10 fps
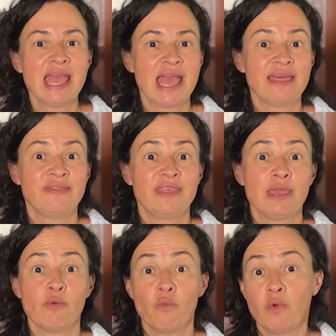and
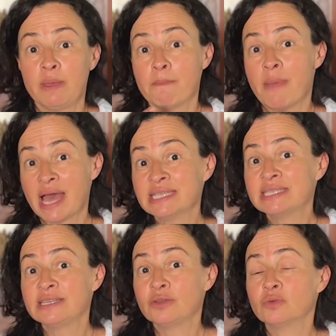they, we
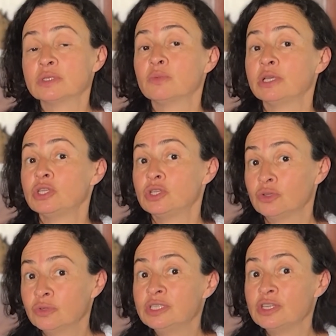must use, we
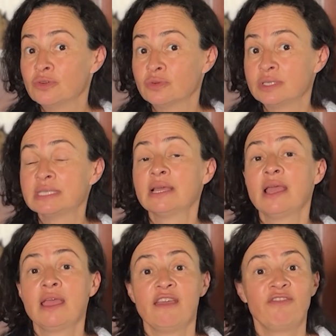should use
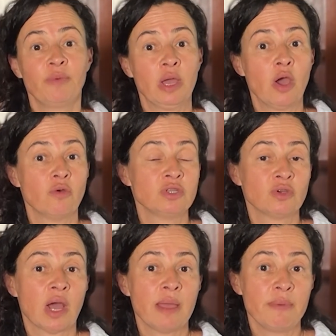if we go
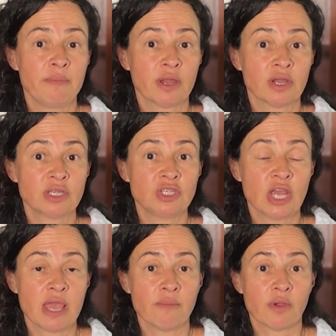into hyperbaric
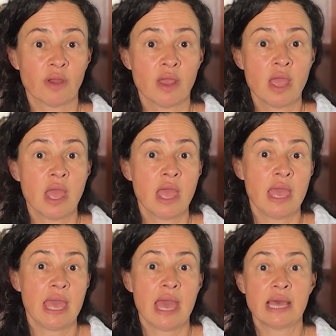chamber.
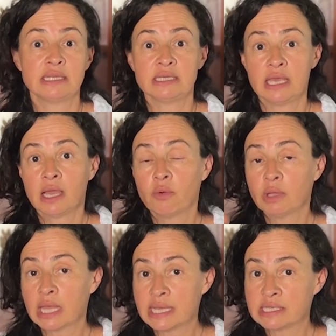And
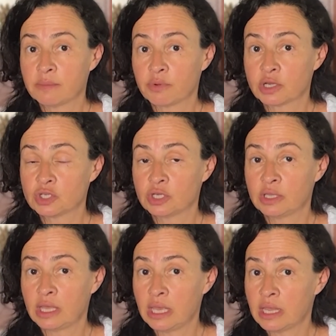equalizing pressure
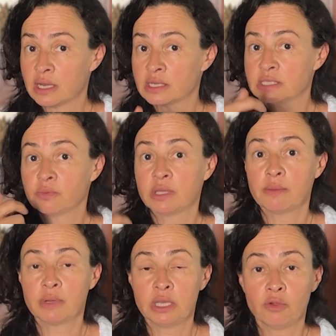in the ears with
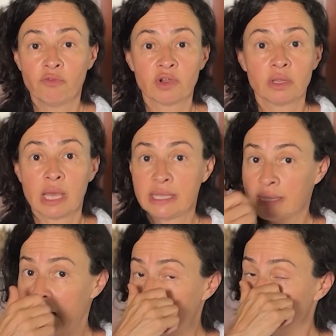a maneuver like
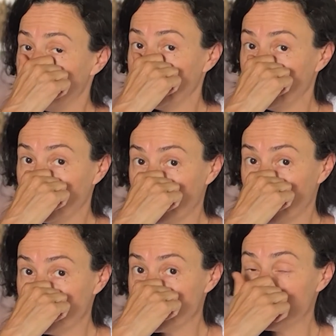that when you
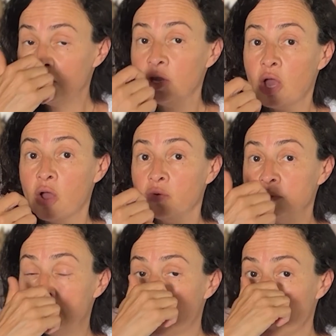close your
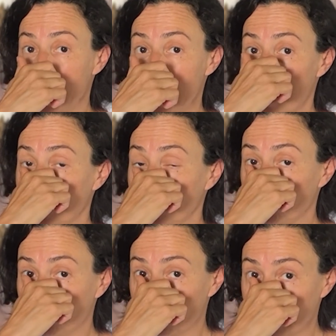nose and
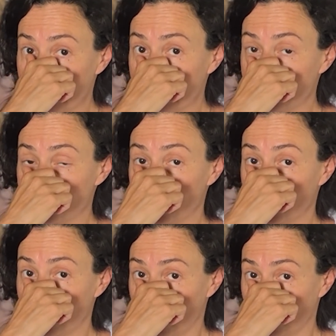you breathe into
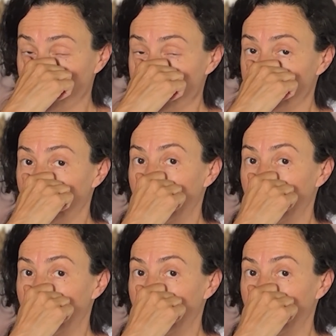your nose